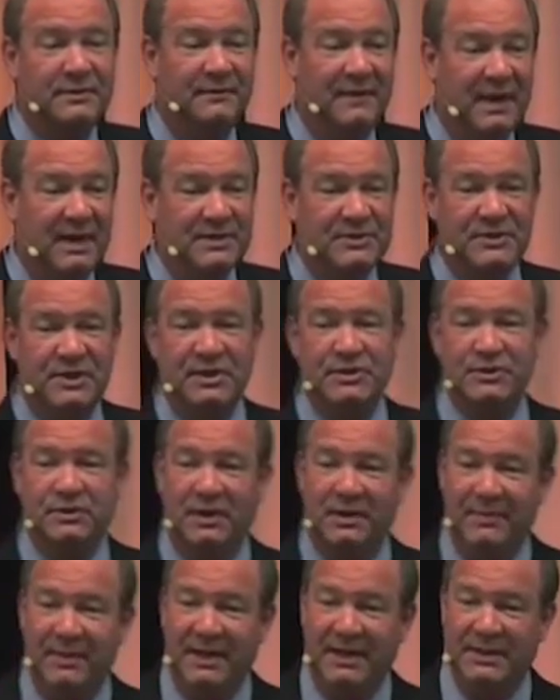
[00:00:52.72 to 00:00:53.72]
that
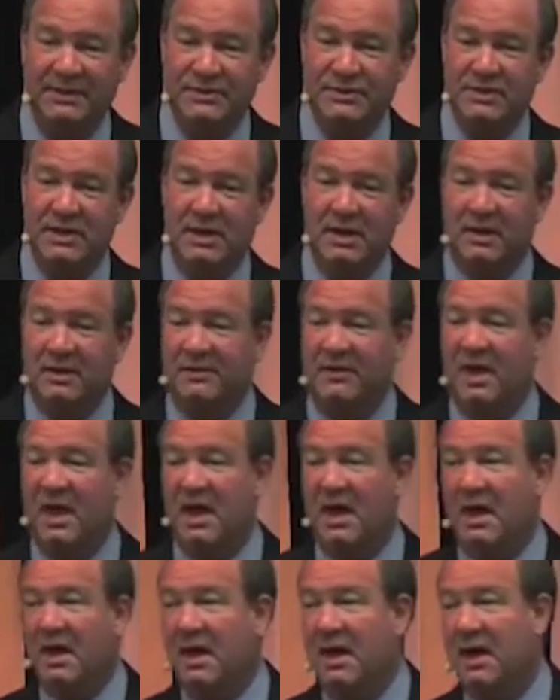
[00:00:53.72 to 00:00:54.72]
essentially means
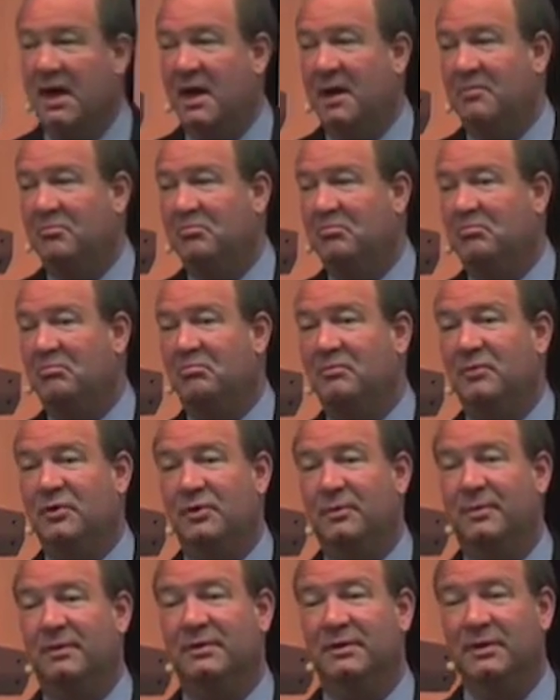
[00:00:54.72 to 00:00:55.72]
that
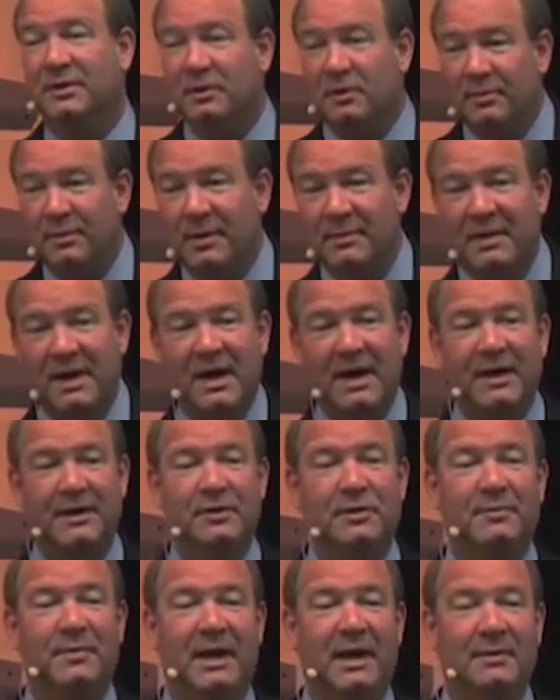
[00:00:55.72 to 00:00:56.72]
you're a little bit behind in
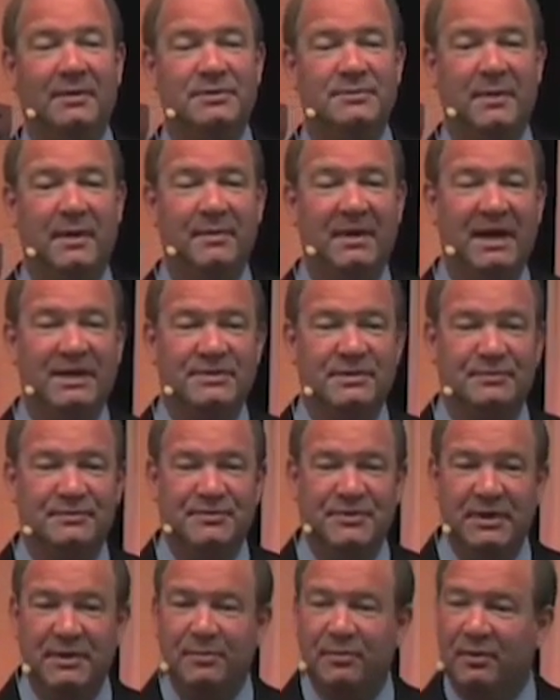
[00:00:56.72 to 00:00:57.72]
your payments. Maybe you had some
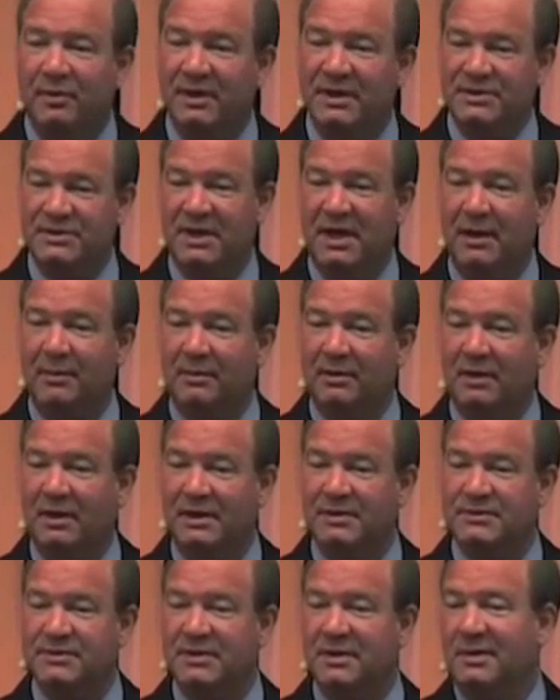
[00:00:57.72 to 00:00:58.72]
temporary job
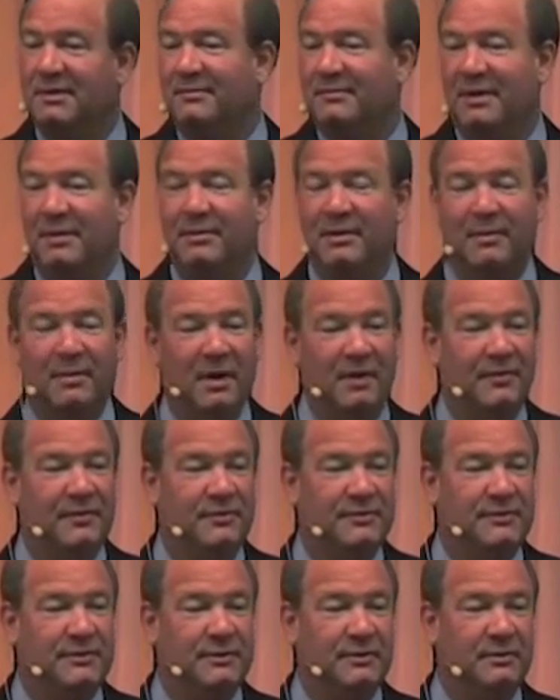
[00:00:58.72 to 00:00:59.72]
loss, maybe a month or
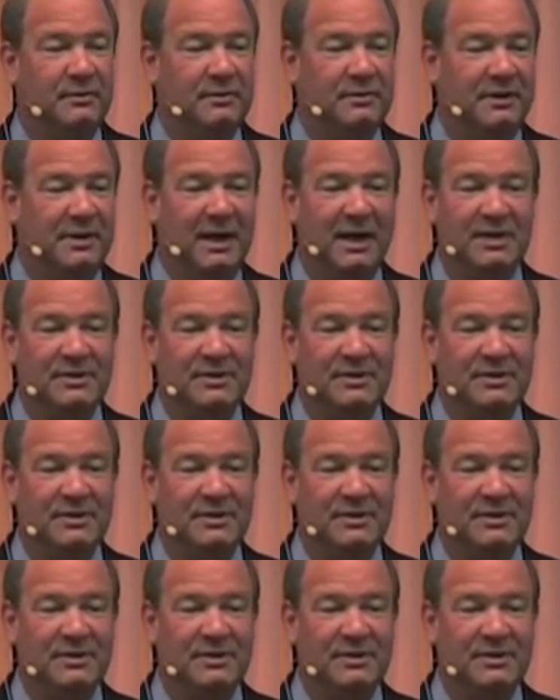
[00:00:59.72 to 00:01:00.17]
two. You got a